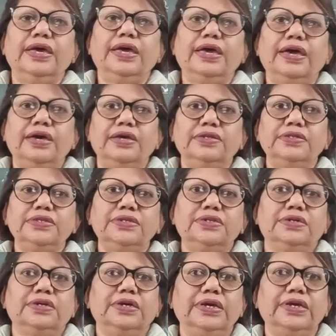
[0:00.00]
And
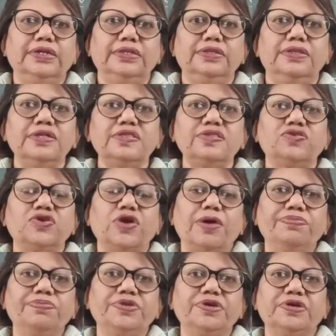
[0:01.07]
in this
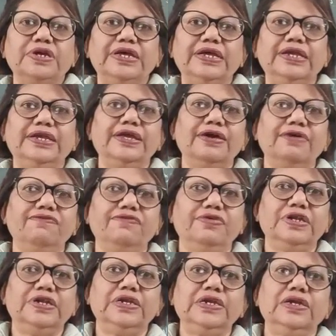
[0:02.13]
chapter
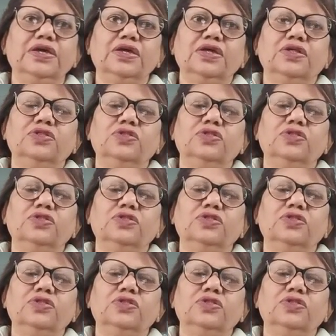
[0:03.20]
11,